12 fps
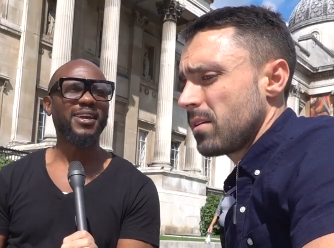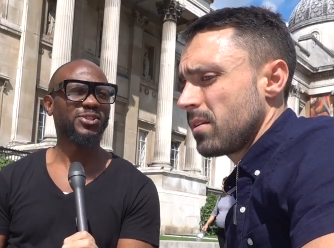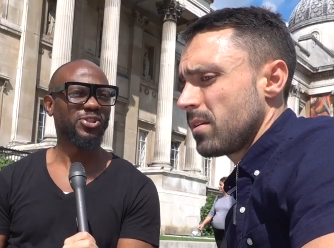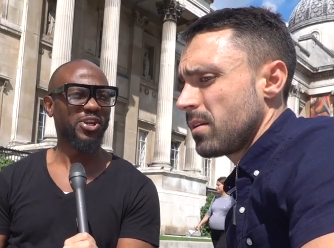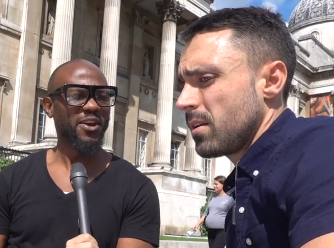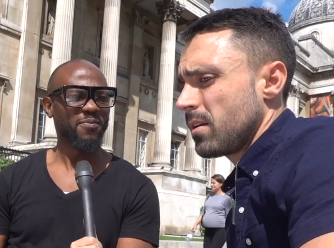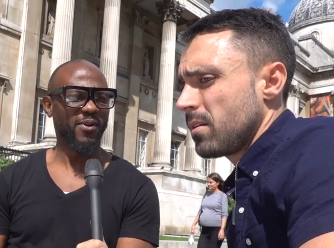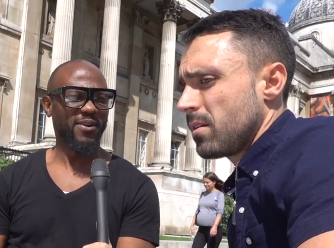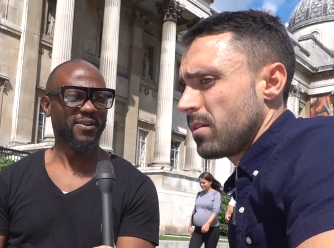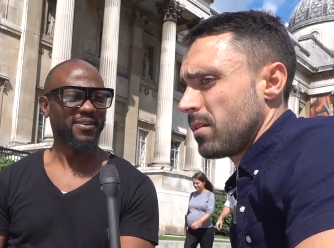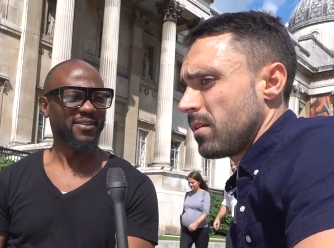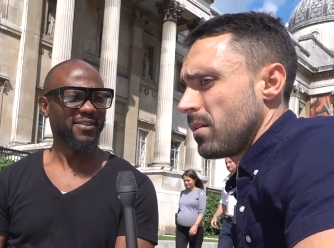Speaker 1: Gas chamber?
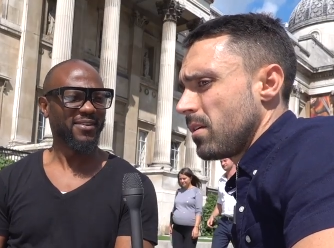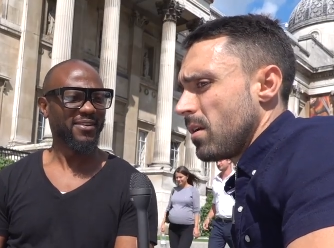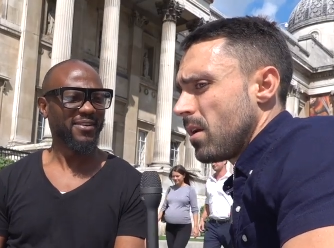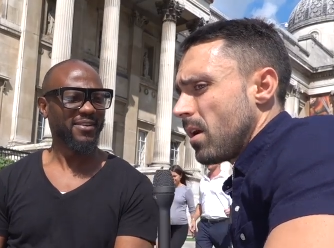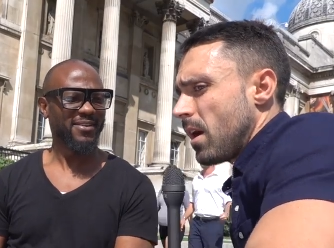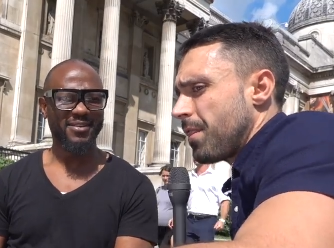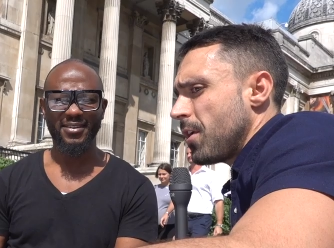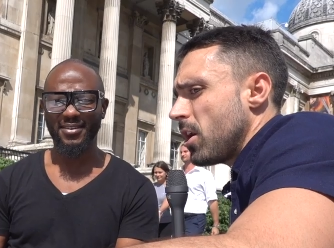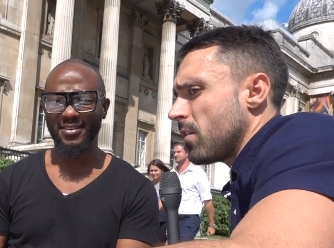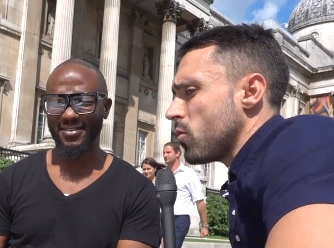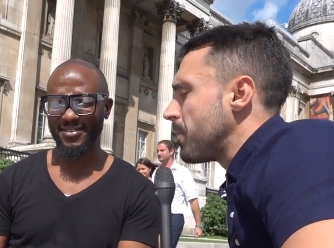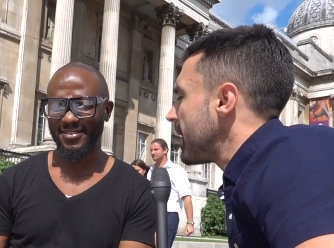A
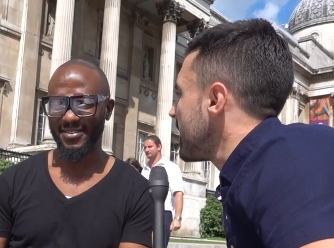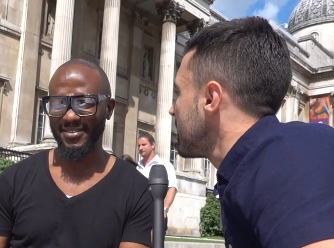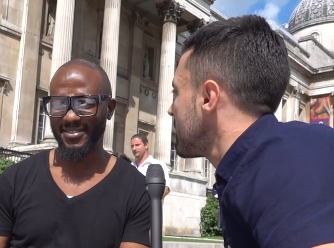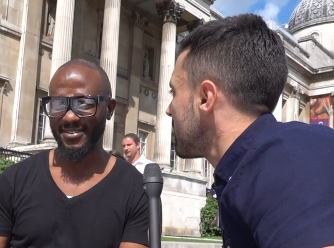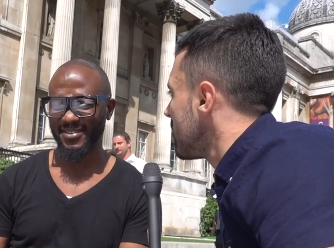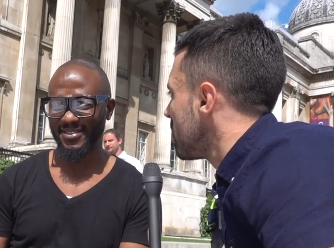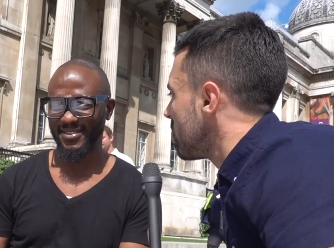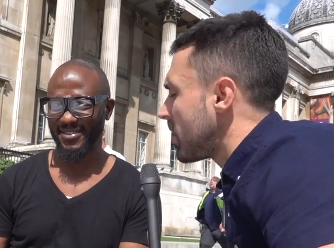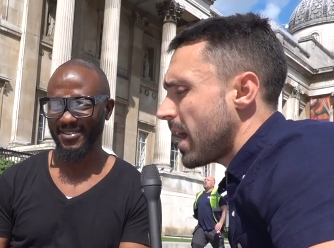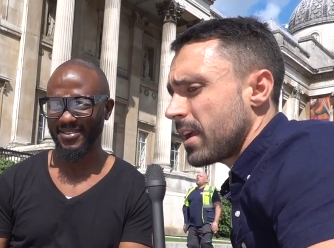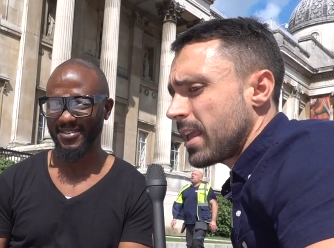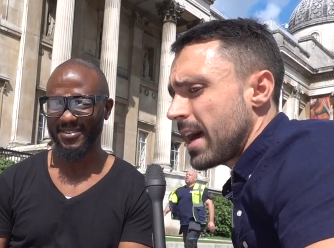third of all pigs in the
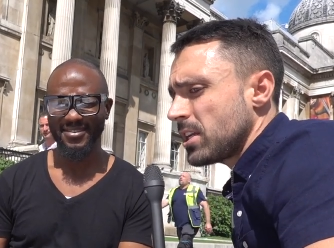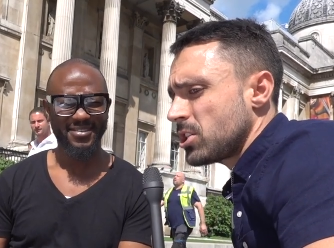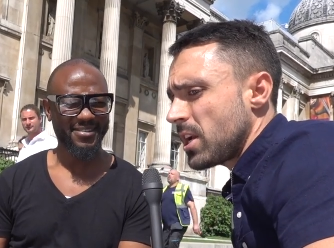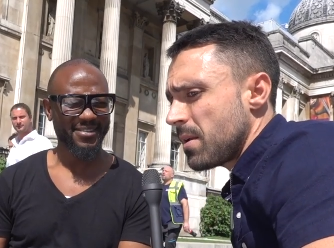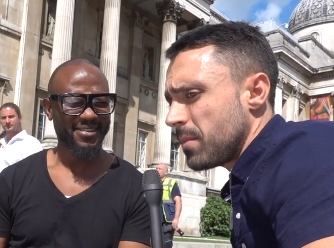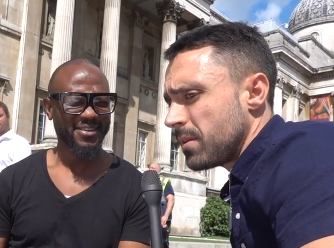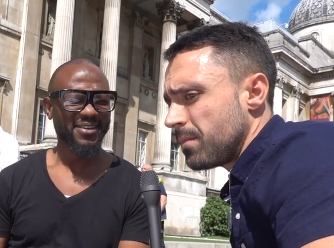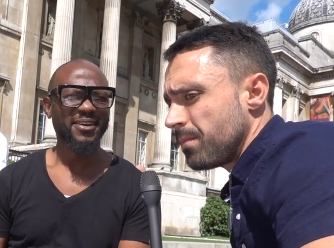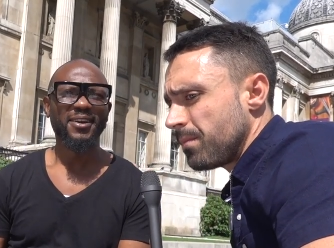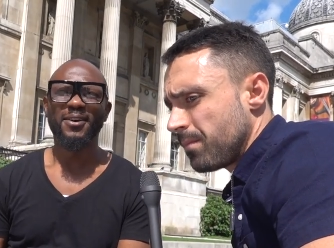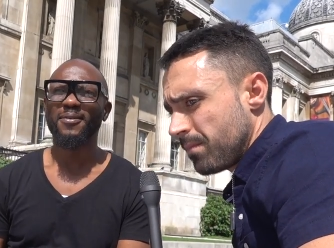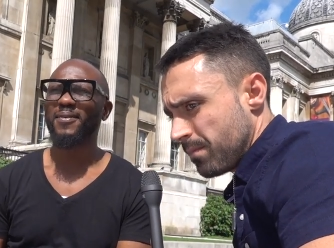UK are gas chambered.
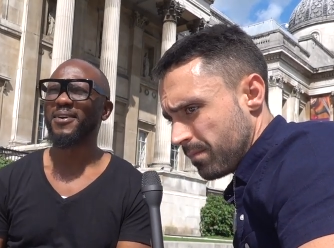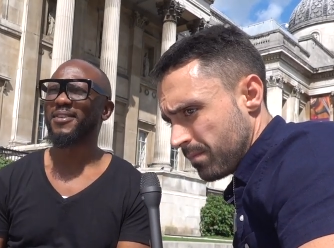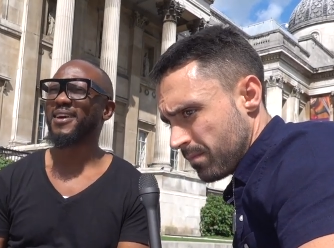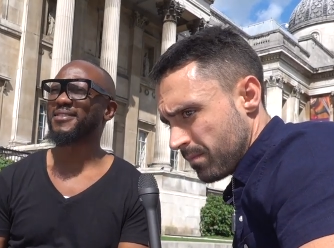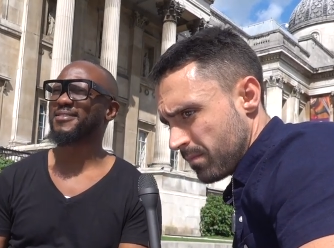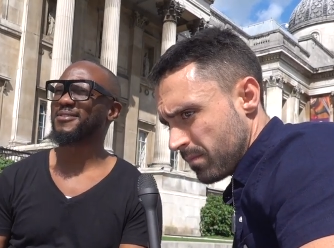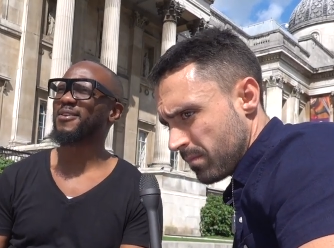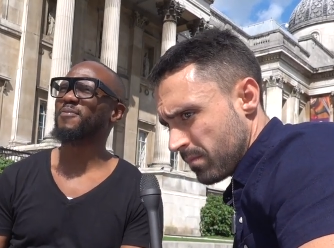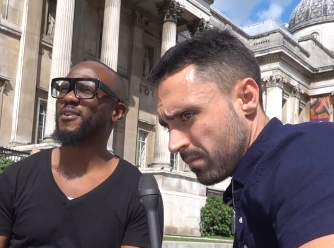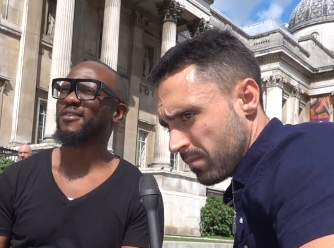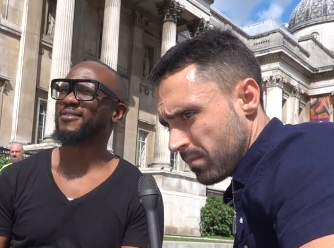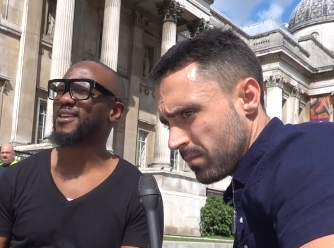
Speaker 2: Well, that's
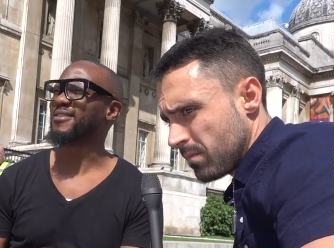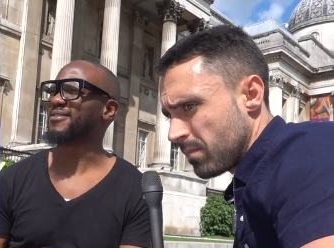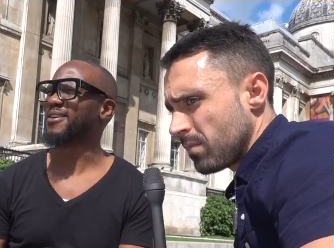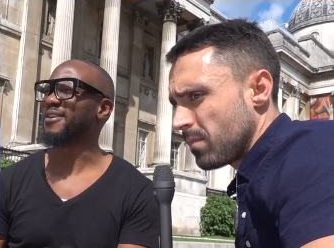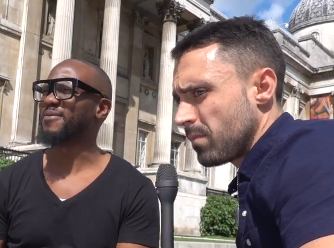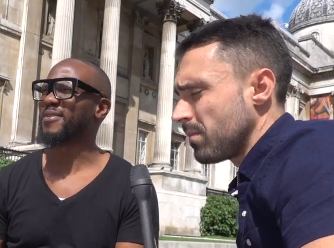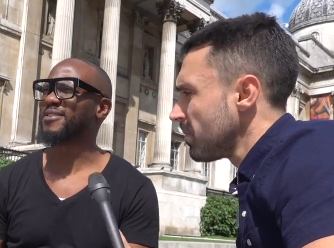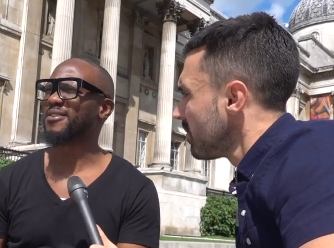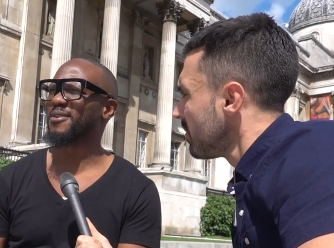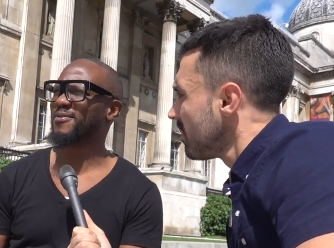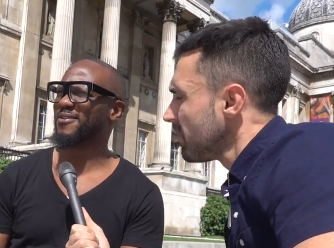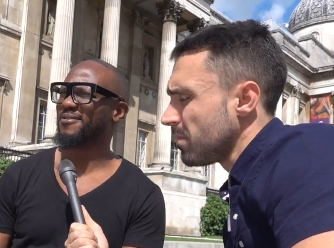something else. That's um, that's
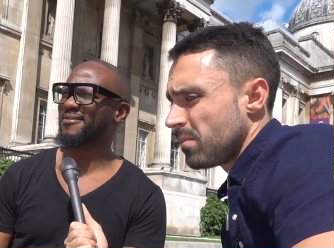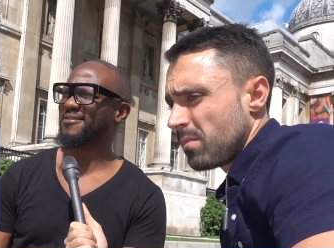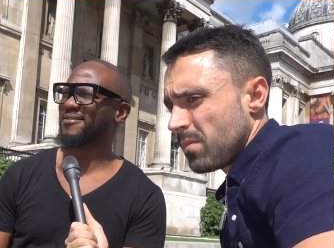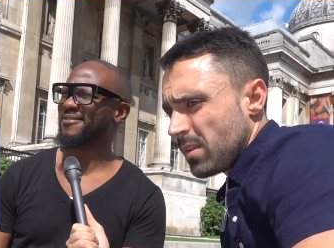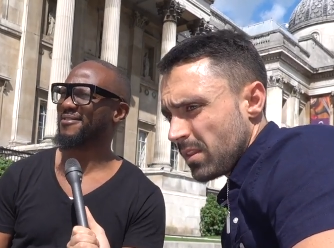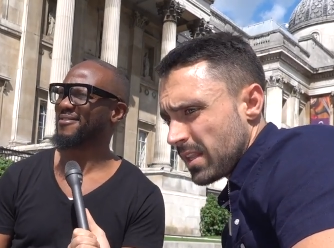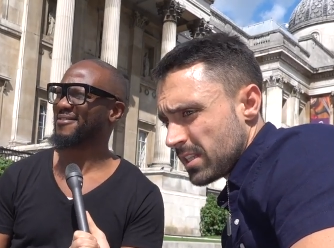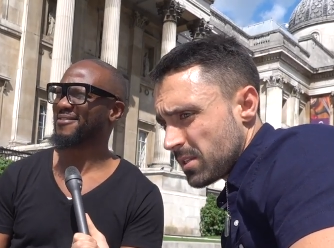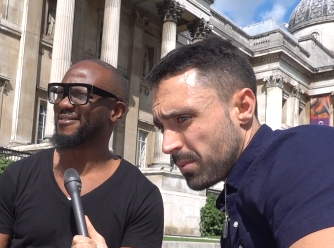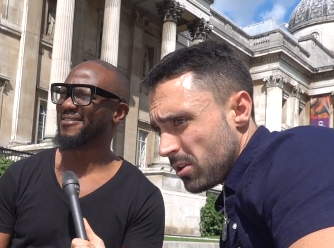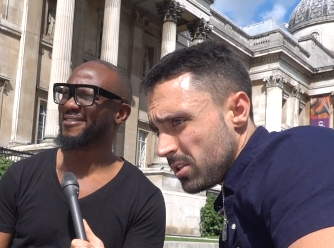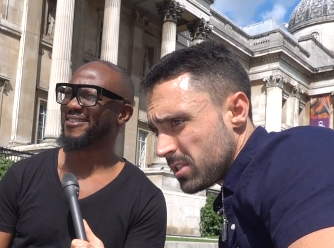an abuse. That's
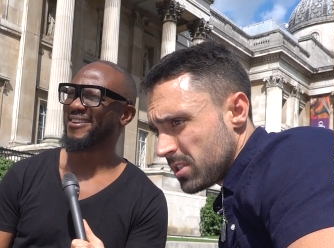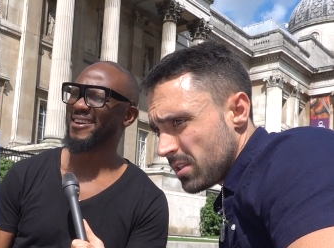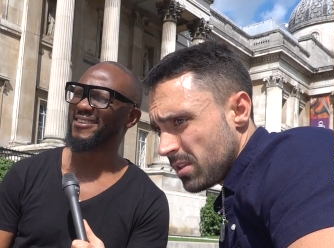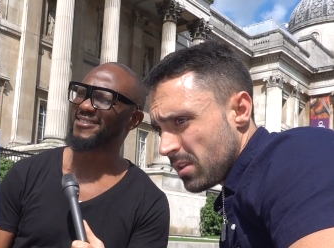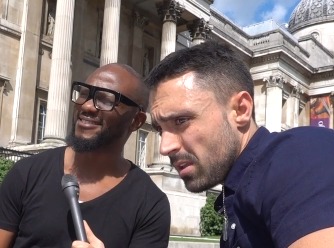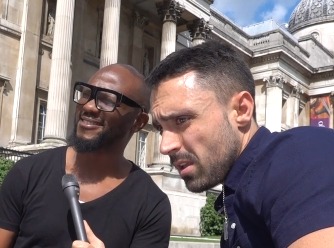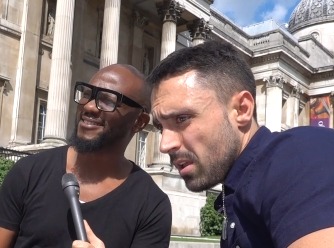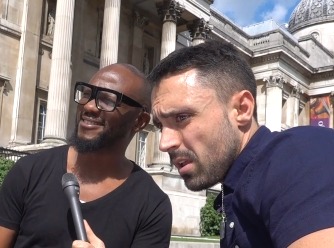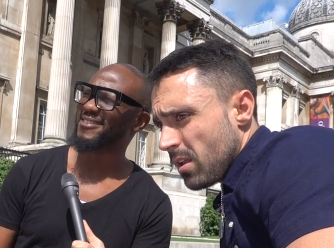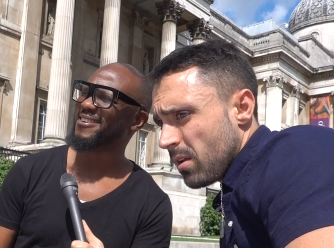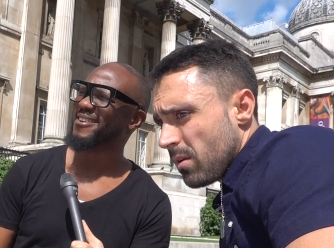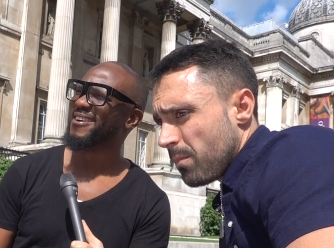abuse. Yes.
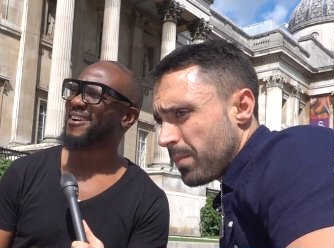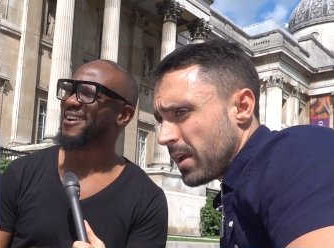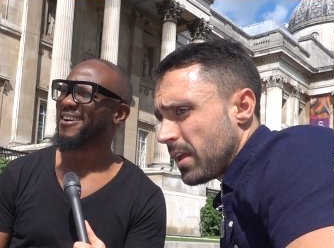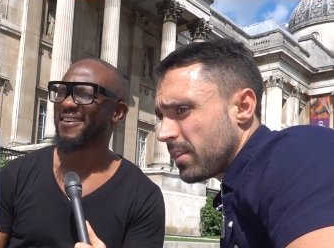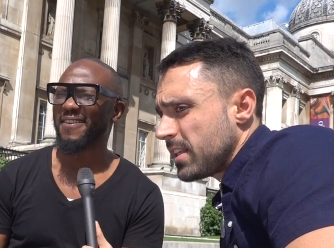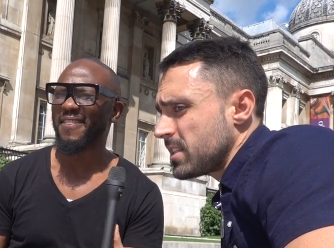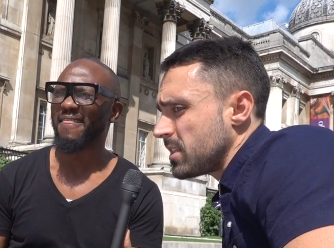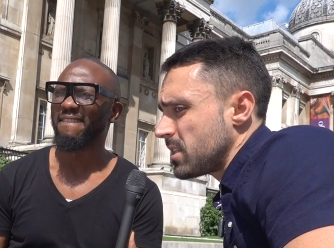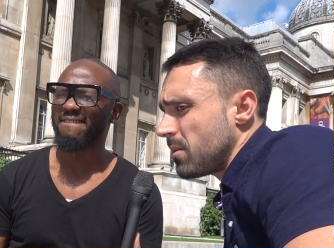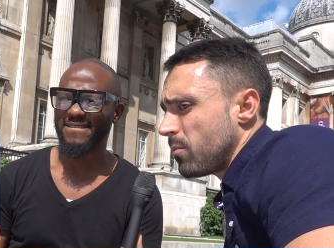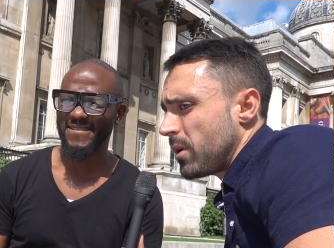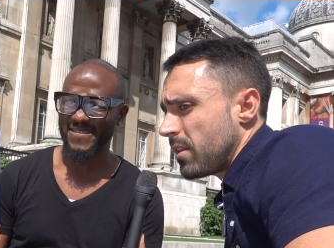
Speaker 1: But this is
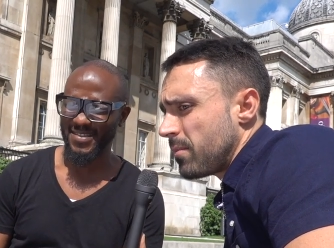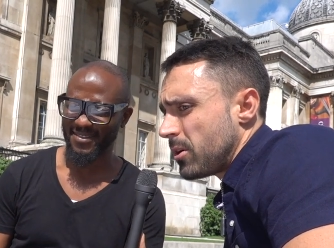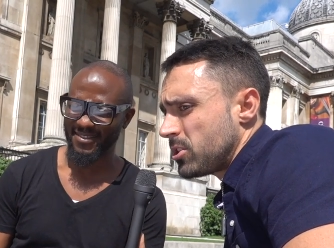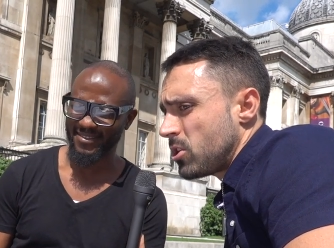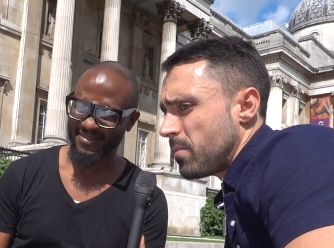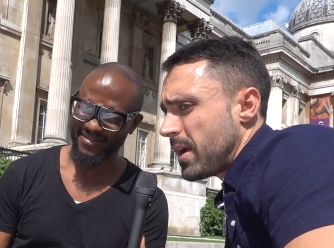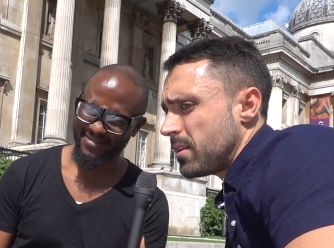the one of the most